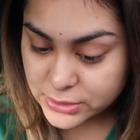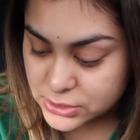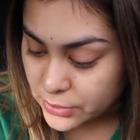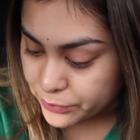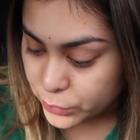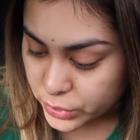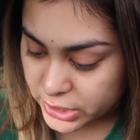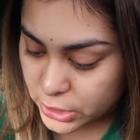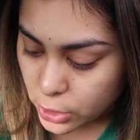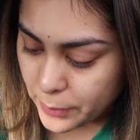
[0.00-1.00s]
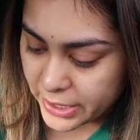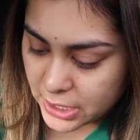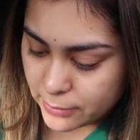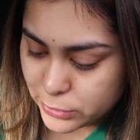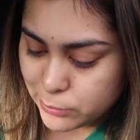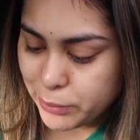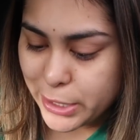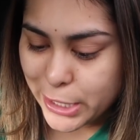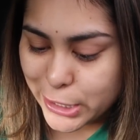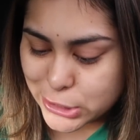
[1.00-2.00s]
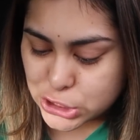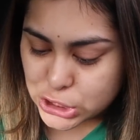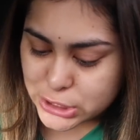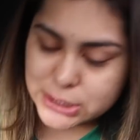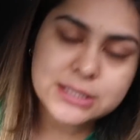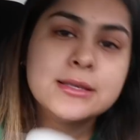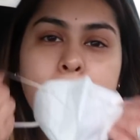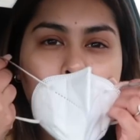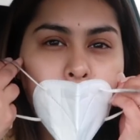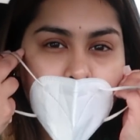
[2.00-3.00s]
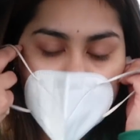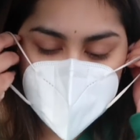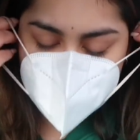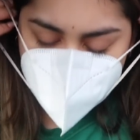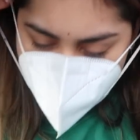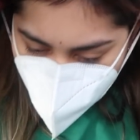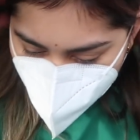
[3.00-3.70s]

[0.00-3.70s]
So we're gonna go pick up the packages. I'm gonna put on